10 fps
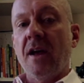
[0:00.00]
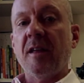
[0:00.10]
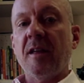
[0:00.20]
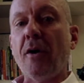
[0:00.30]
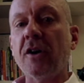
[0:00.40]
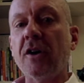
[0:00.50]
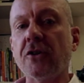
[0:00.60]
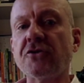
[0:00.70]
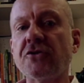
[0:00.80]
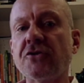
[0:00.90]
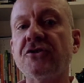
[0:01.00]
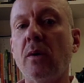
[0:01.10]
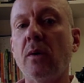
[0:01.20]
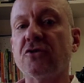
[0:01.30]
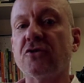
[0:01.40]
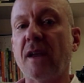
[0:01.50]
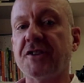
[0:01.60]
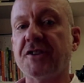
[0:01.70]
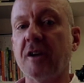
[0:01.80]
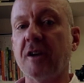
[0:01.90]
The parties are so entrenched in
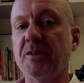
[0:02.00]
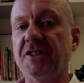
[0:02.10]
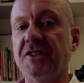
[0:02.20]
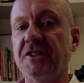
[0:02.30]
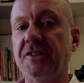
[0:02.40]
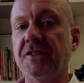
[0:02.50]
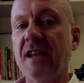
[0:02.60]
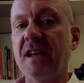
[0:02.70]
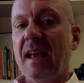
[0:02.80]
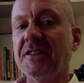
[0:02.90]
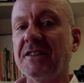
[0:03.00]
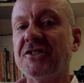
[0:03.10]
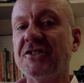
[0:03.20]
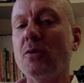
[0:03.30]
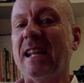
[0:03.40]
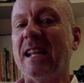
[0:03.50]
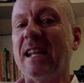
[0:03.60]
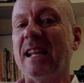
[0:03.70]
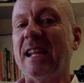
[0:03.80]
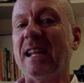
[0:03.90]
their positions and so deeply
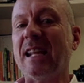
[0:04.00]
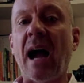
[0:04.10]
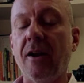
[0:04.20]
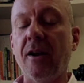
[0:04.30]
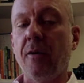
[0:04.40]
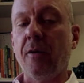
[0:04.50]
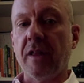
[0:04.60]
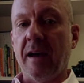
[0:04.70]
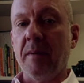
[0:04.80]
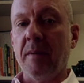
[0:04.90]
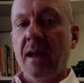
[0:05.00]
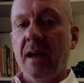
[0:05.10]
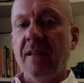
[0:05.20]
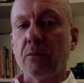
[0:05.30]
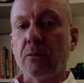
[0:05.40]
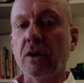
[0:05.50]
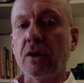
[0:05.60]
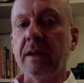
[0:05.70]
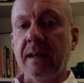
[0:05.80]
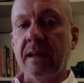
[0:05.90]
divided over them that it
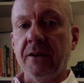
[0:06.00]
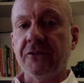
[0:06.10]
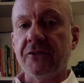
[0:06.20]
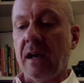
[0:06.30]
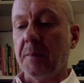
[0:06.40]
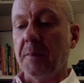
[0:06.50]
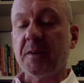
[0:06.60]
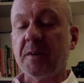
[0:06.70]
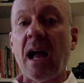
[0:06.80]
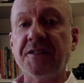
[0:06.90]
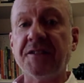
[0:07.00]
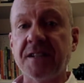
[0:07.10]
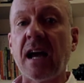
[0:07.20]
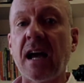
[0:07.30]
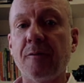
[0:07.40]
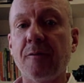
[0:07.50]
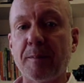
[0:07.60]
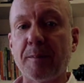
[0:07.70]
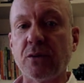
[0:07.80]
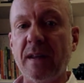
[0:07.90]
really is constant conflict
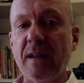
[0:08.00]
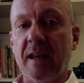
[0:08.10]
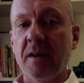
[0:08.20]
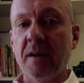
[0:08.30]
between them.